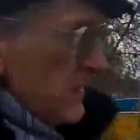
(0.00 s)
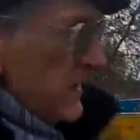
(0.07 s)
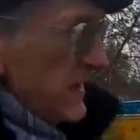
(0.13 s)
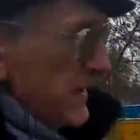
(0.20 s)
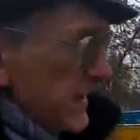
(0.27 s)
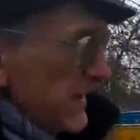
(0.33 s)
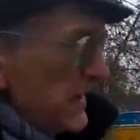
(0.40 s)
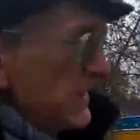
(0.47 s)

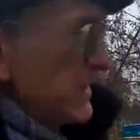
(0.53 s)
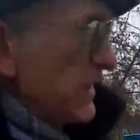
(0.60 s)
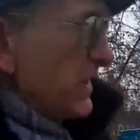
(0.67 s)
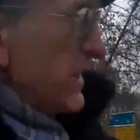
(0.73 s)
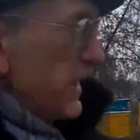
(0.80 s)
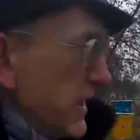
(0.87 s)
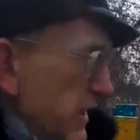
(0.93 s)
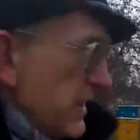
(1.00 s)
again
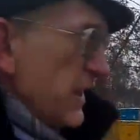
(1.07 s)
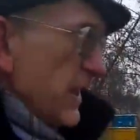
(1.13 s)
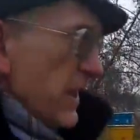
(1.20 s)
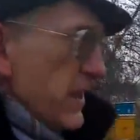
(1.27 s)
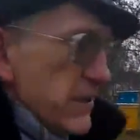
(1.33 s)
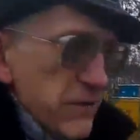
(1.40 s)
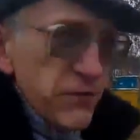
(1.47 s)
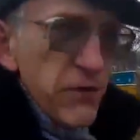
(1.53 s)

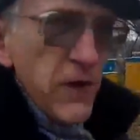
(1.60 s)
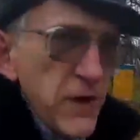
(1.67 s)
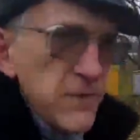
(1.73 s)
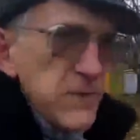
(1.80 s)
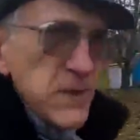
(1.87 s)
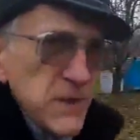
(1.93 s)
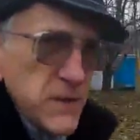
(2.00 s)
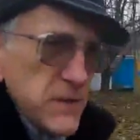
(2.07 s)
8 frames